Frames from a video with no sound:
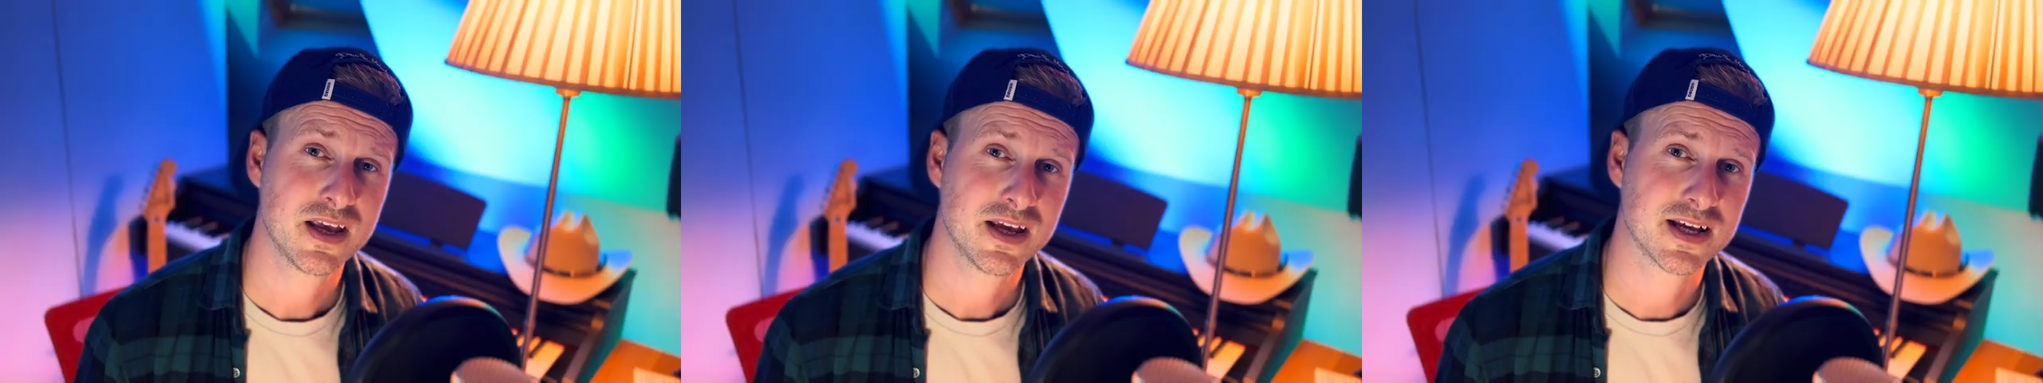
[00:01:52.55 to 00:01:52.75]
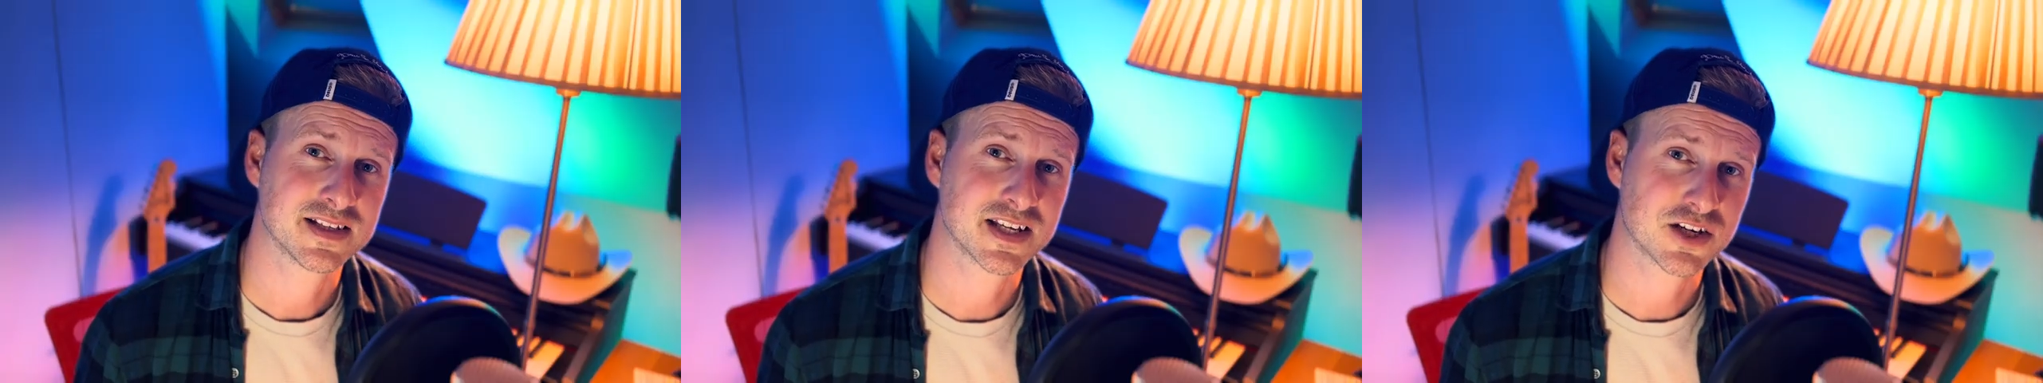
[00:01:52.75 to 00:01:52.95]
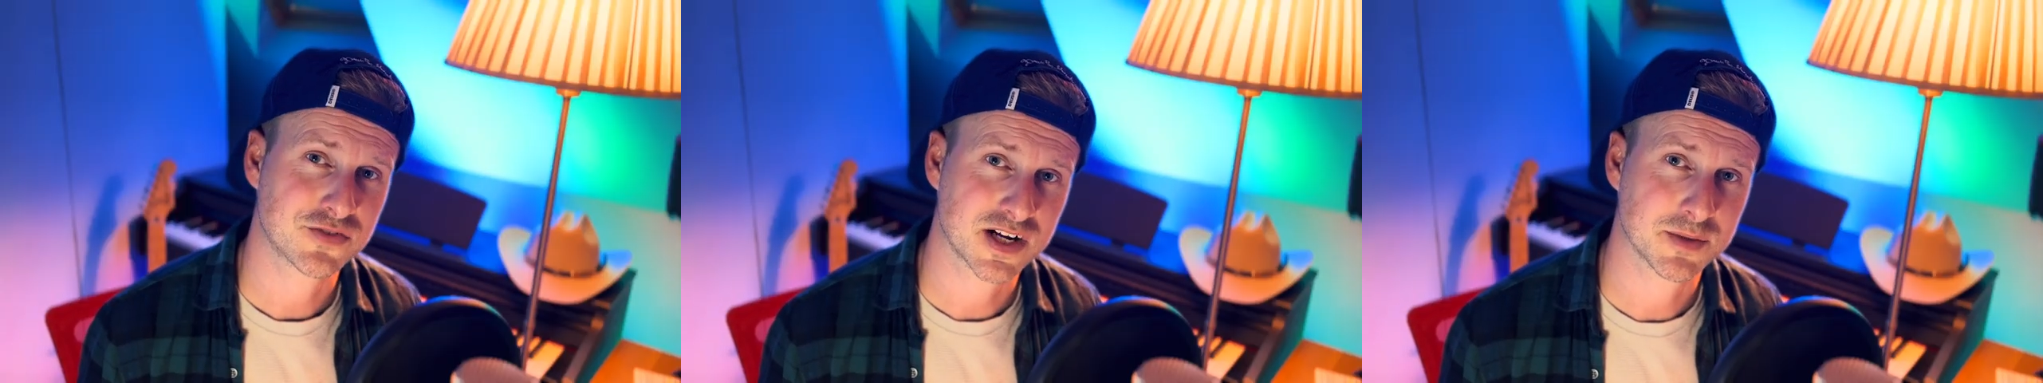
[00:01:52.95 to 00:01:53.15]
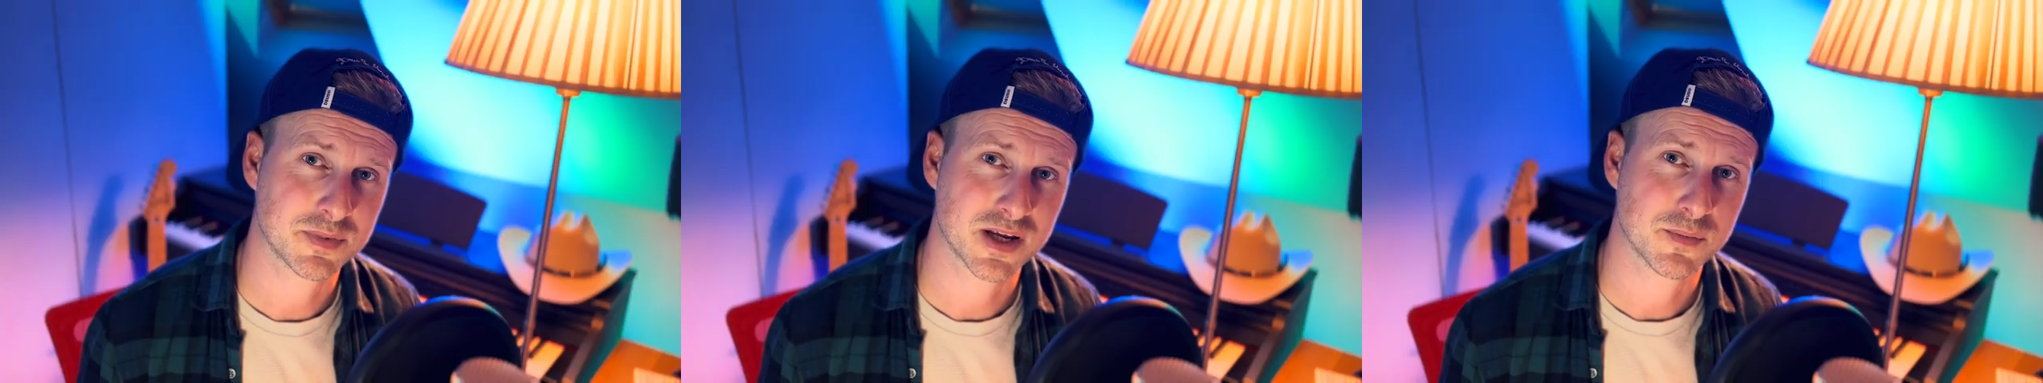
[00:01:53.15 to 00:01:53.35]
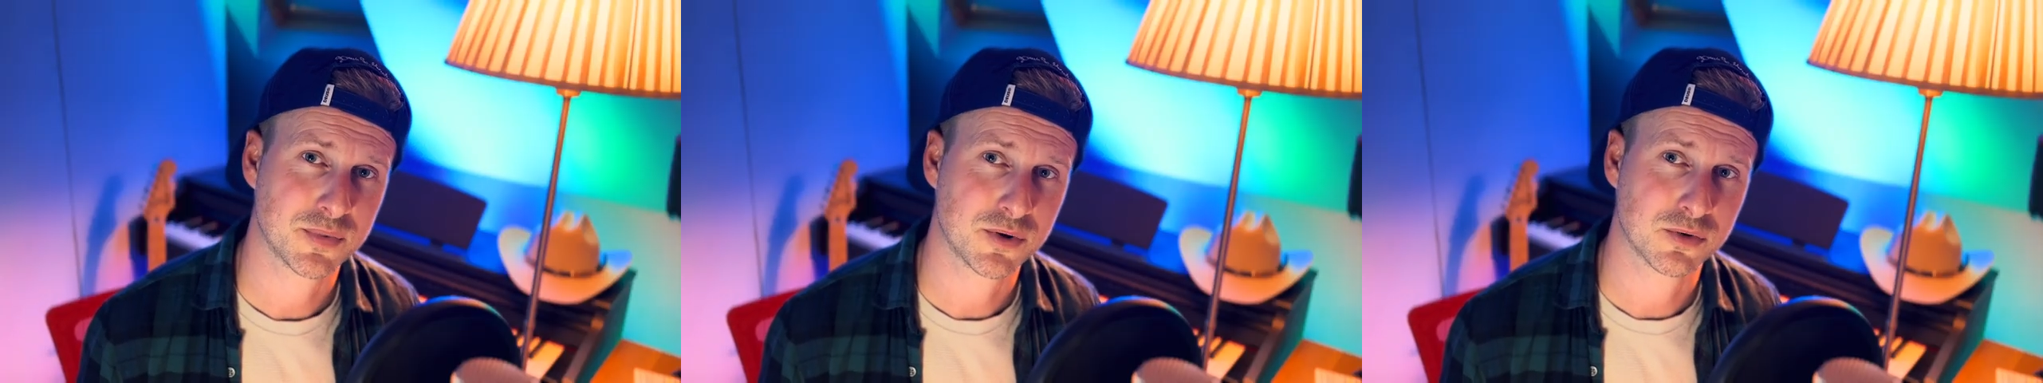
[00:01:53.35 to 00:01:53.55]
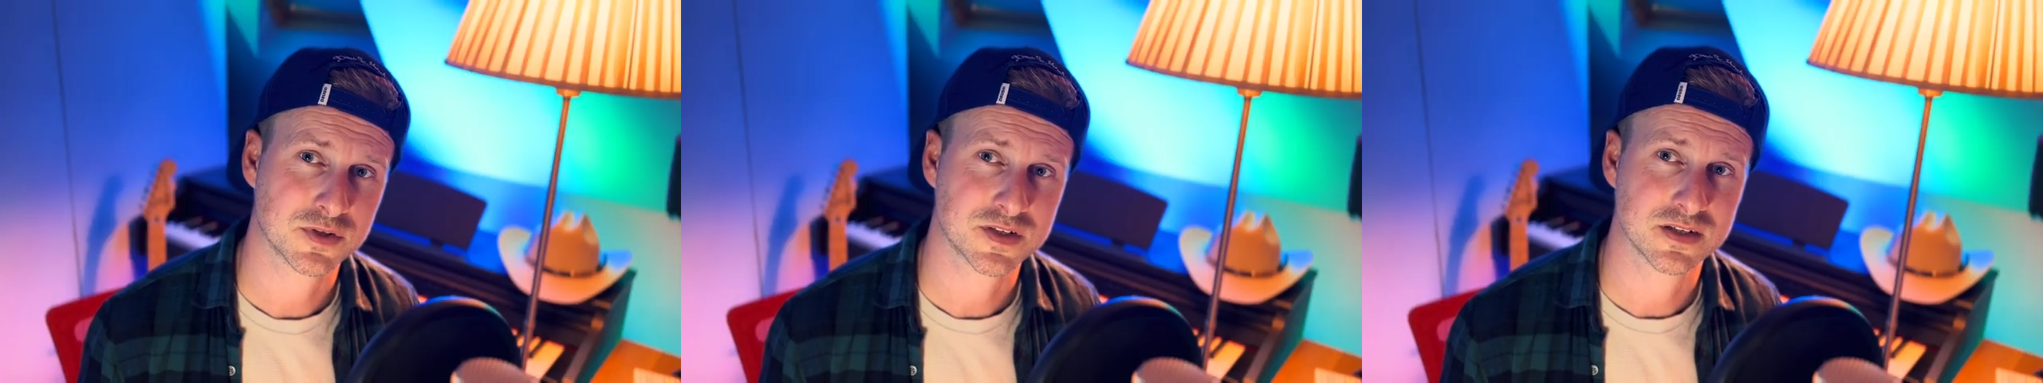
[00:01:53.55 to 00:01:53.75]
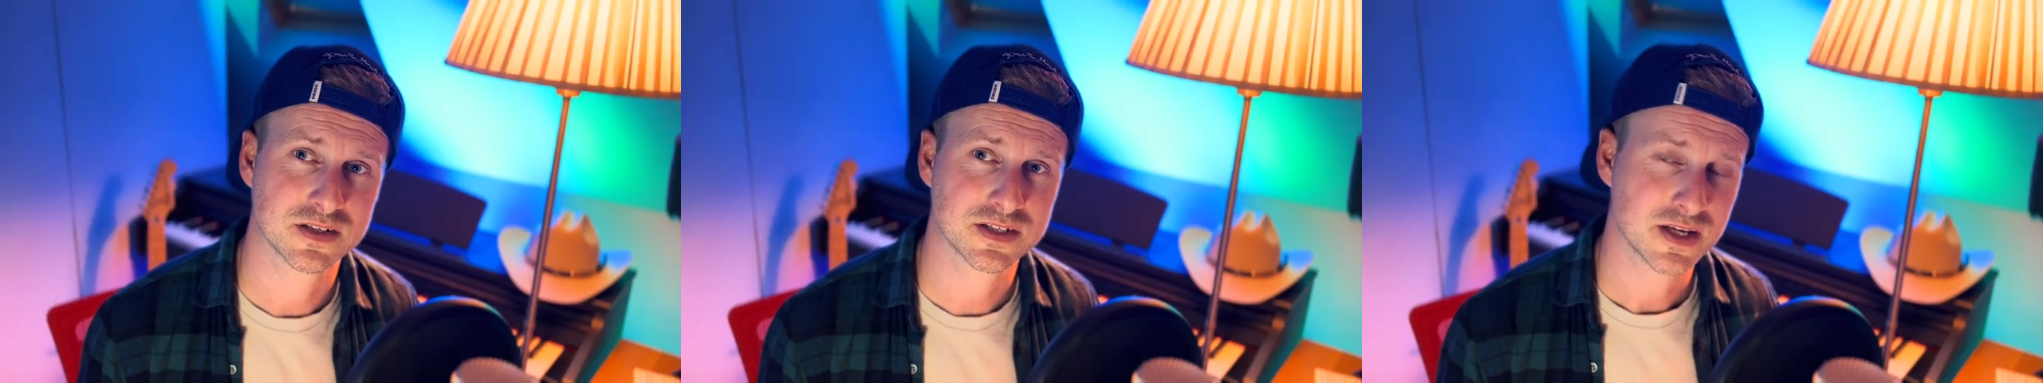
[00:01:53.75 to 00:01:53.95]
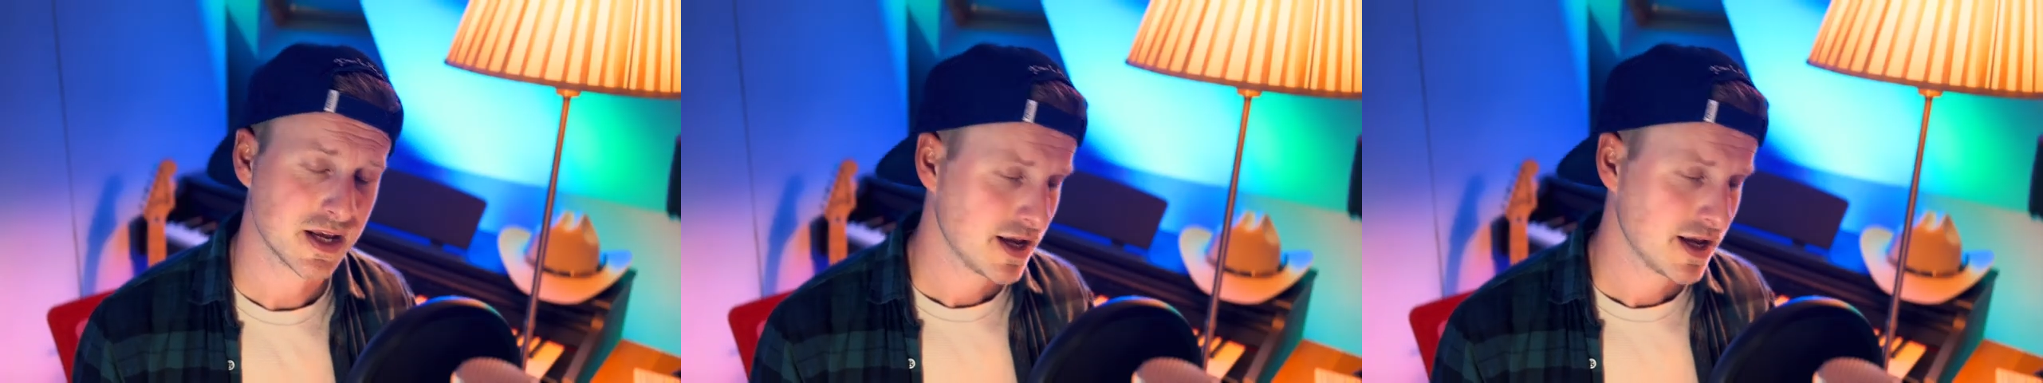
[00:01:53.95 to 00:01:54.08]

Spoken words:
is incredibly important.